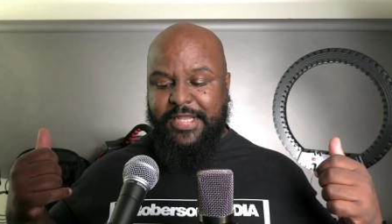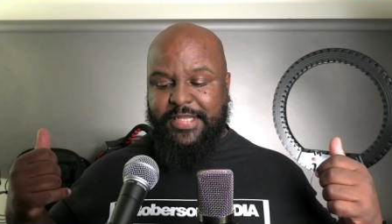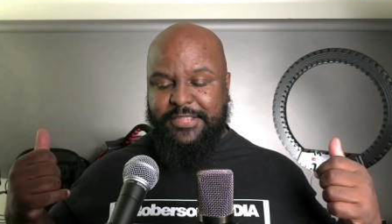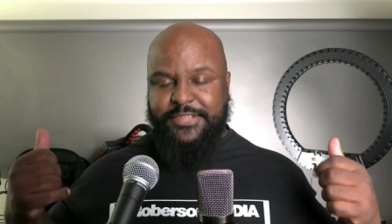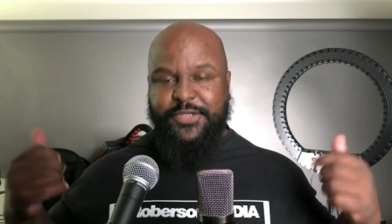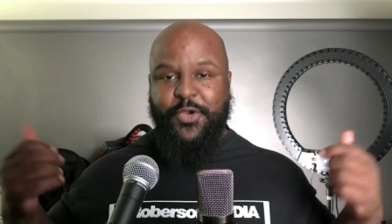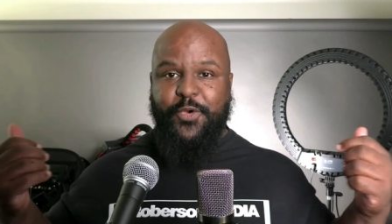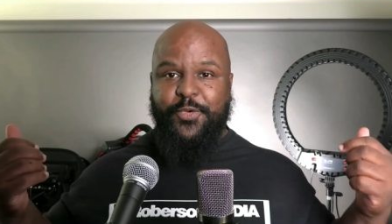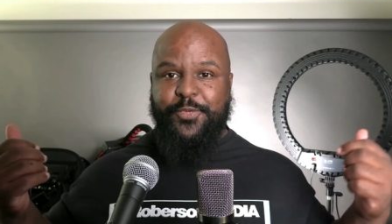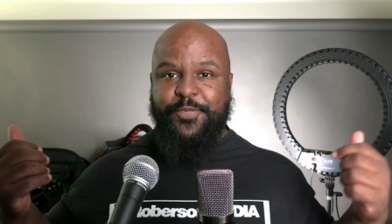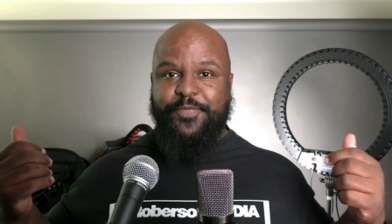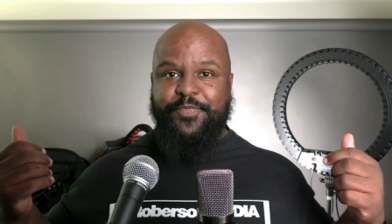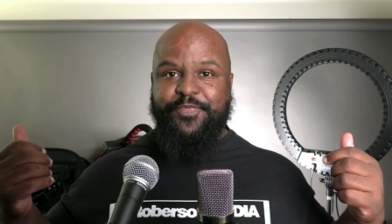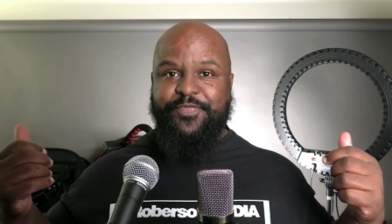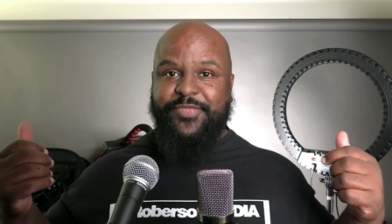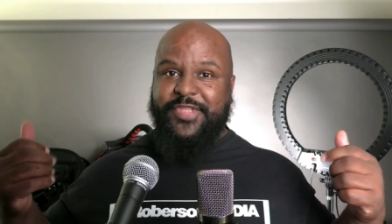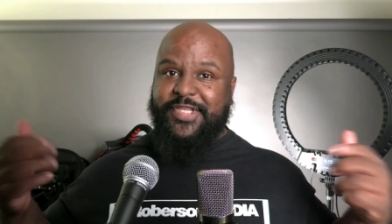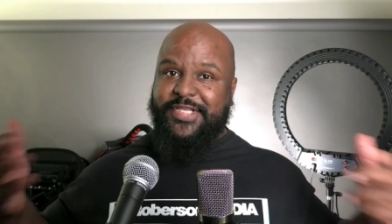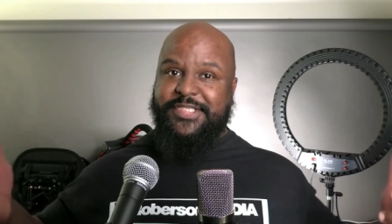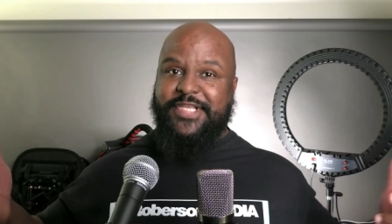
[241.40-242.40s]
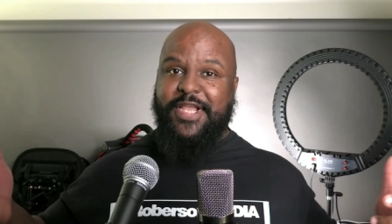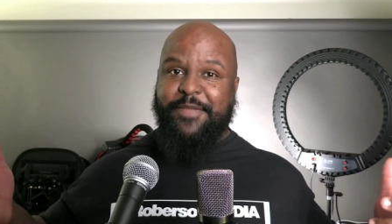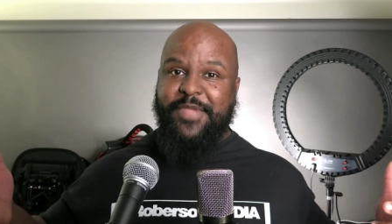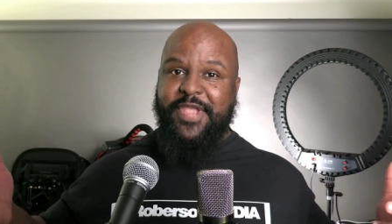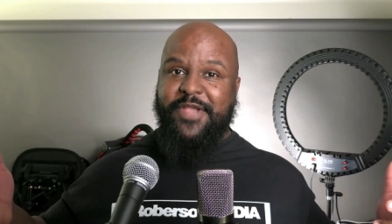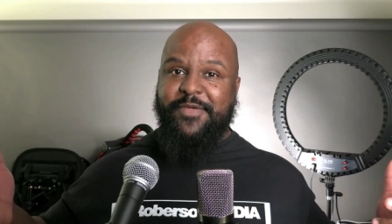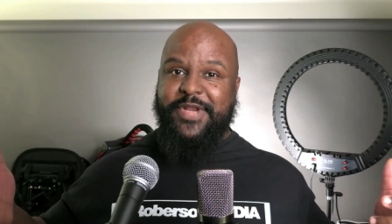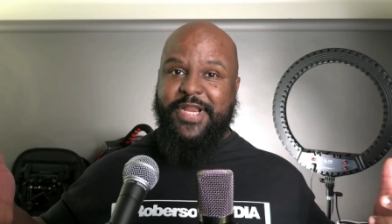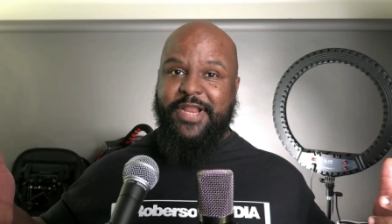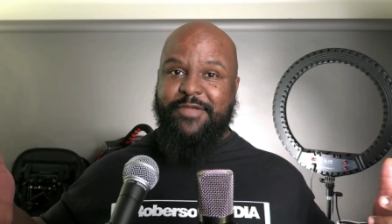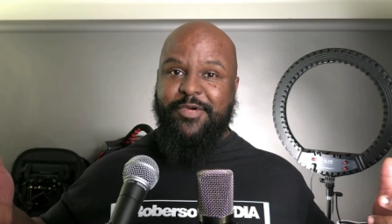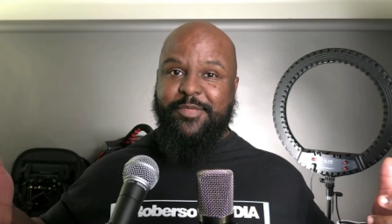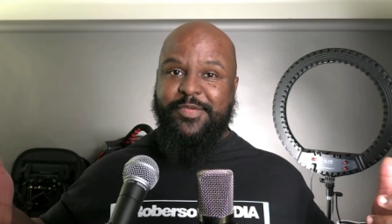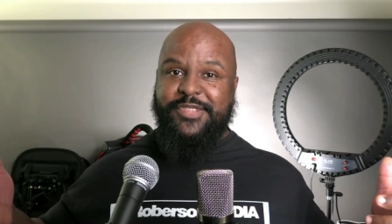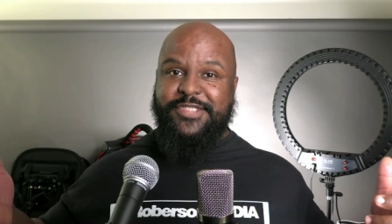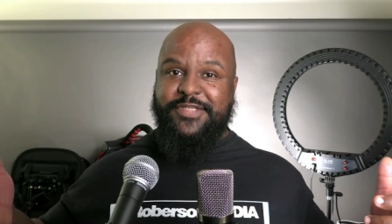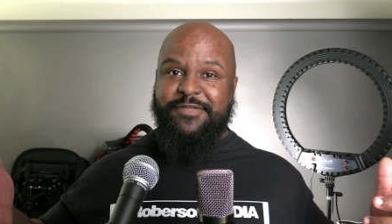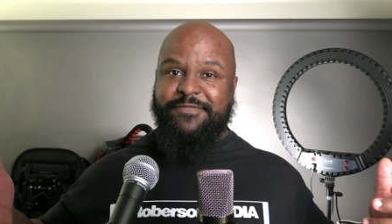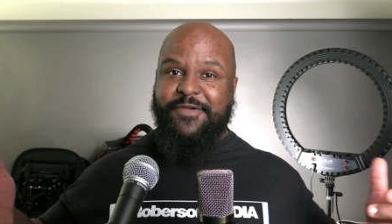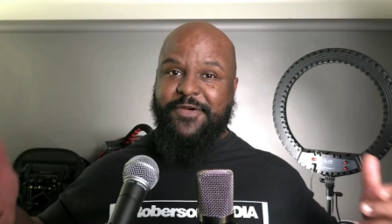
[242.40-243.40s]
So, this is Ahmed with A.
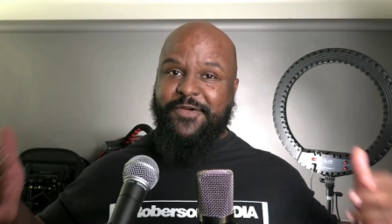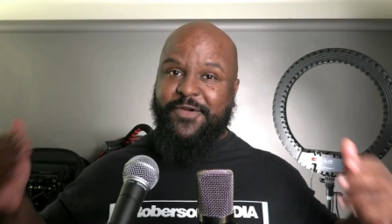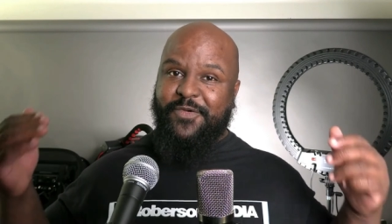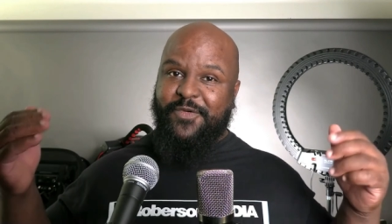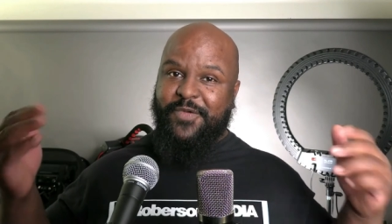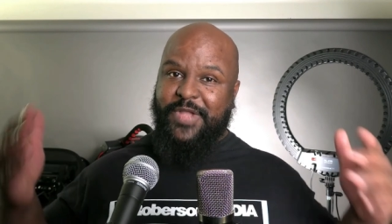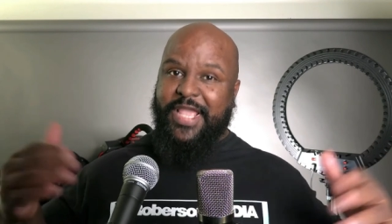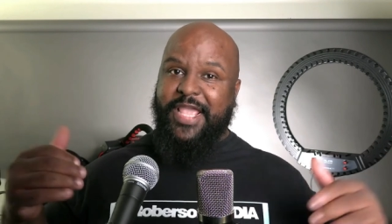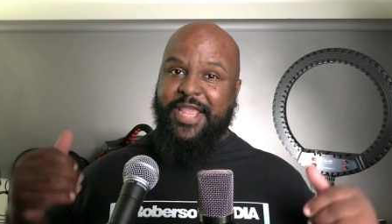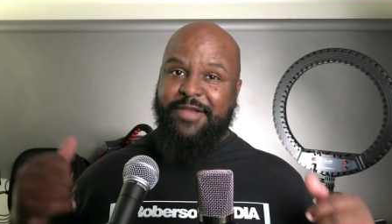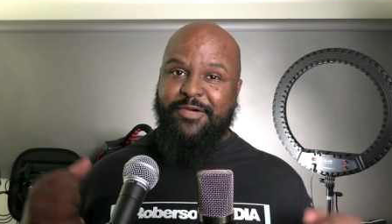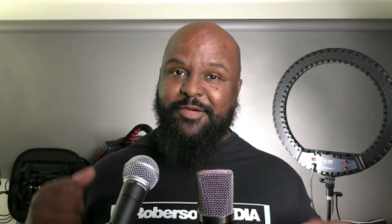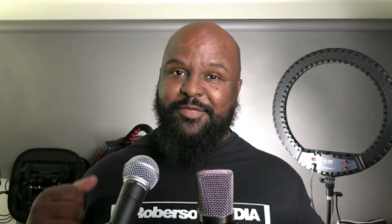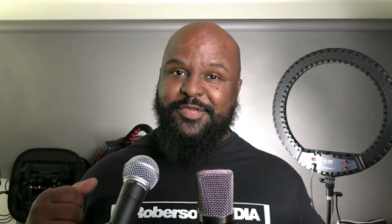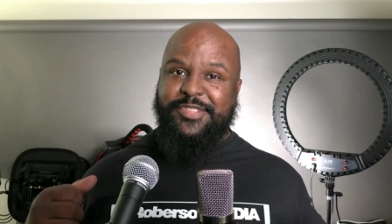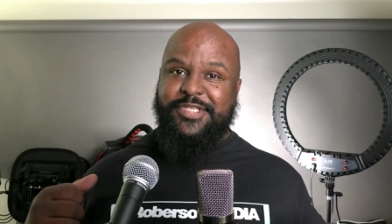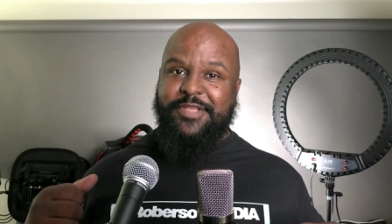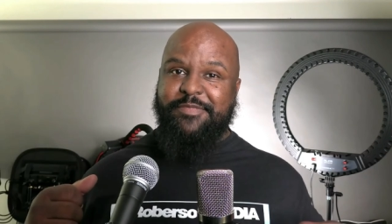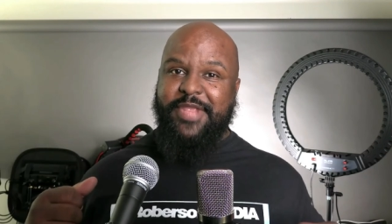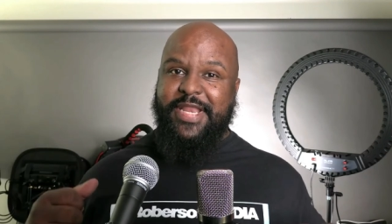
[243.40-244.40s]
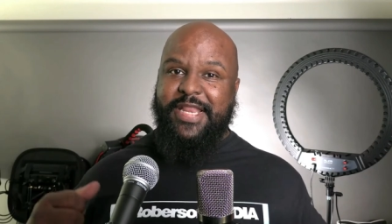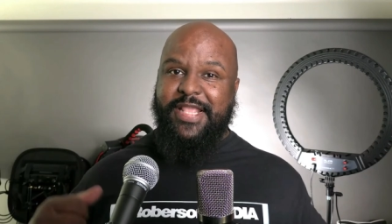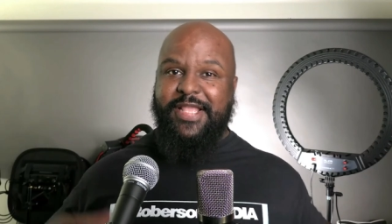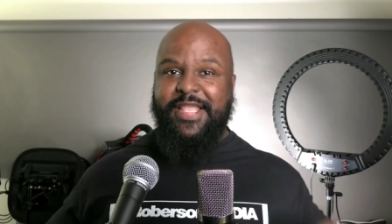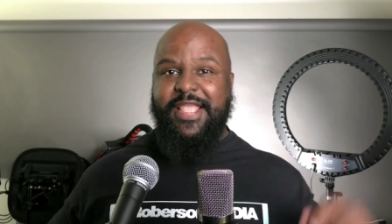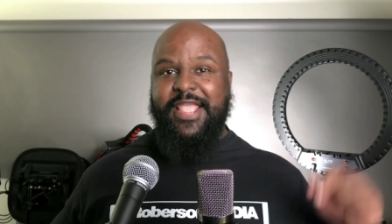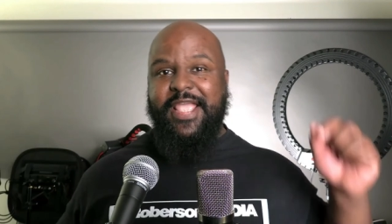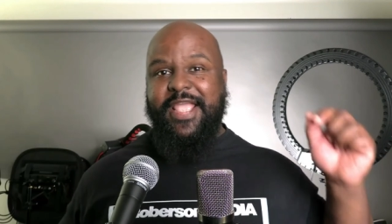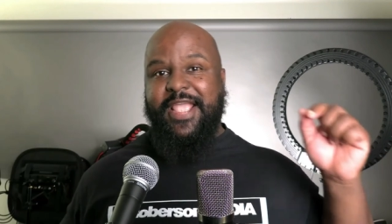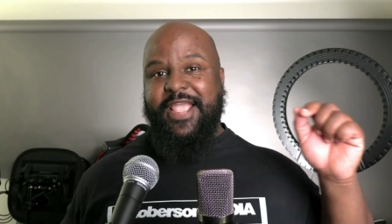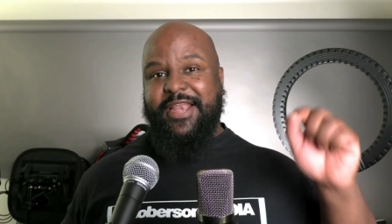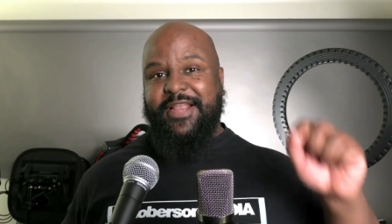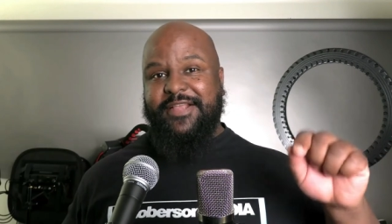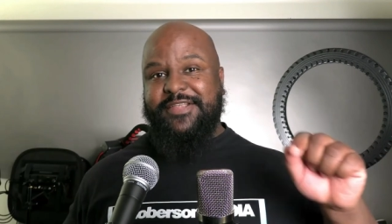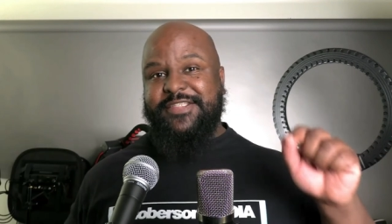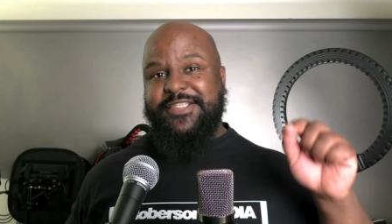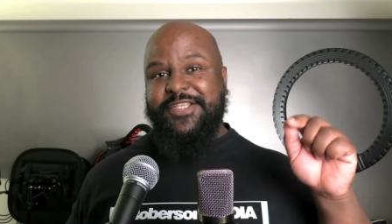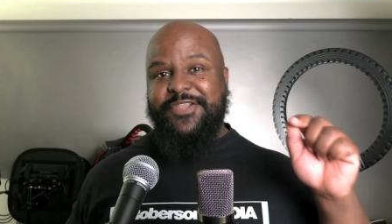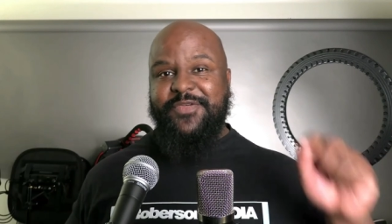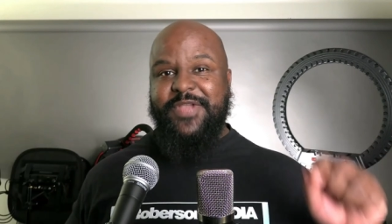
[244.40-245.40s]
Roberson Photo, A. Roberson Media, and
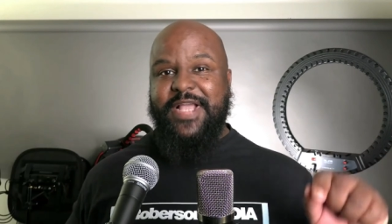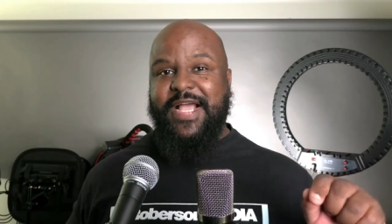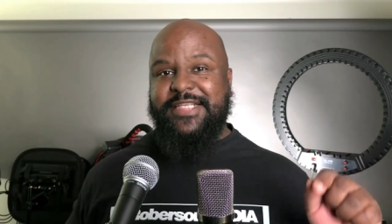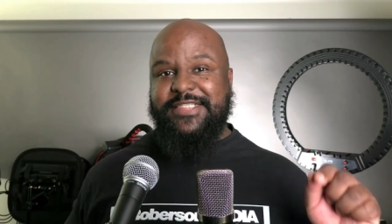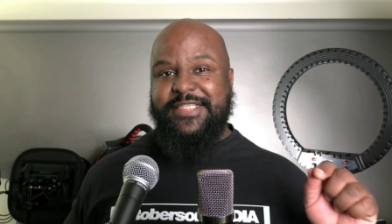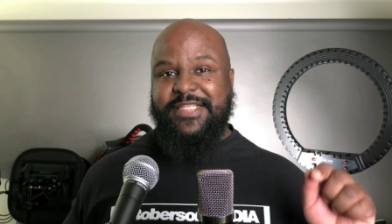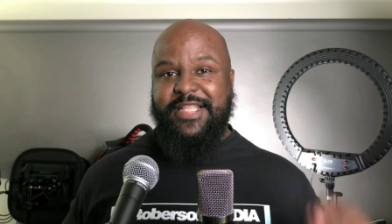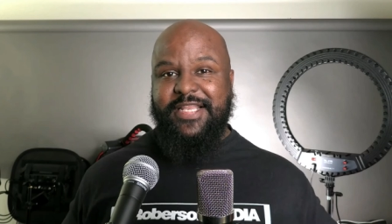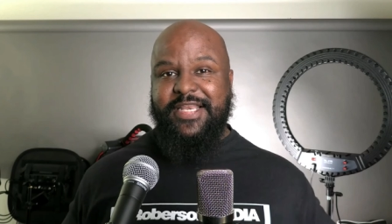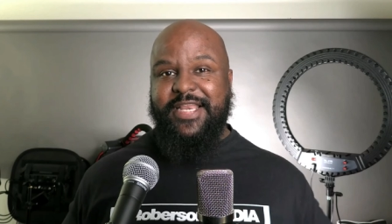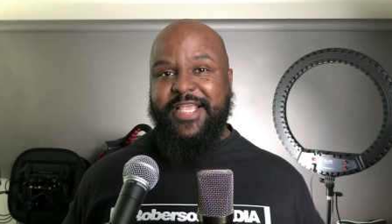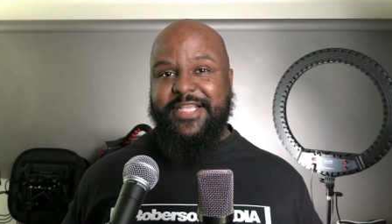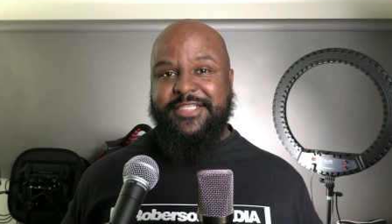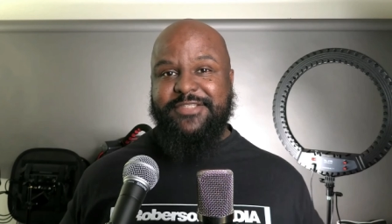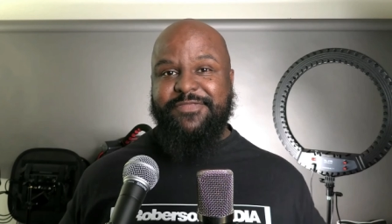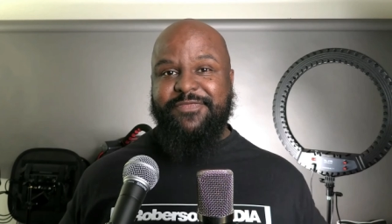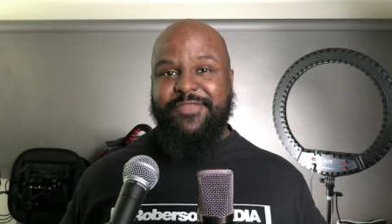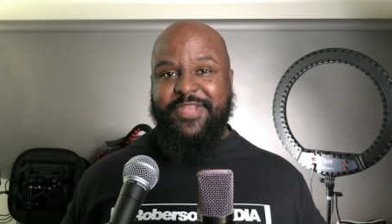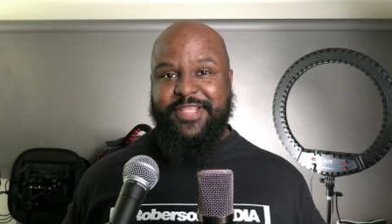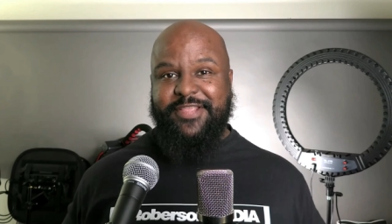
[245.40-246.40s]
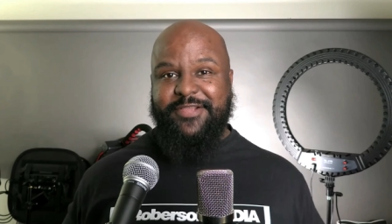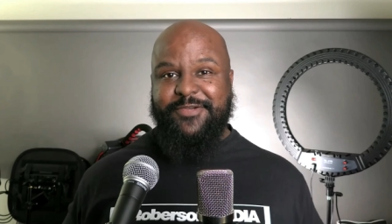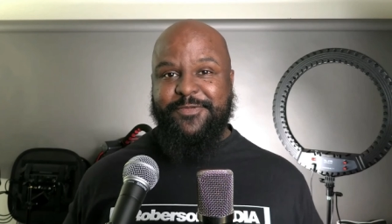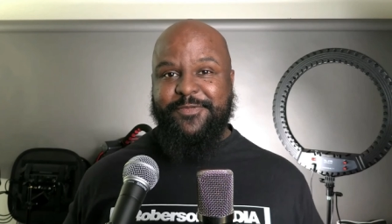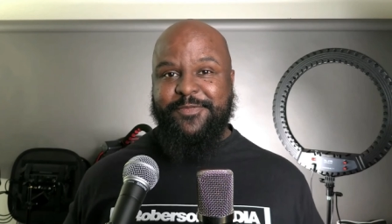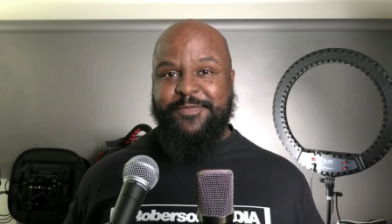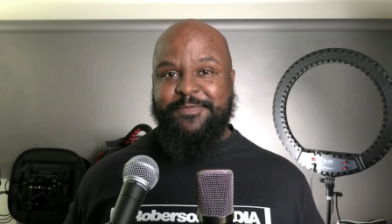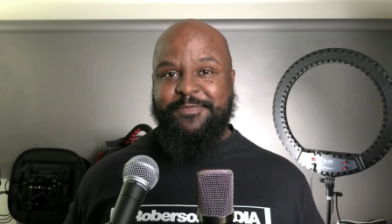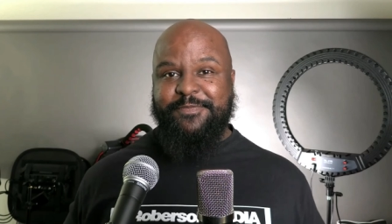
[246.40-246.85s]
I'll see you guys in the next video.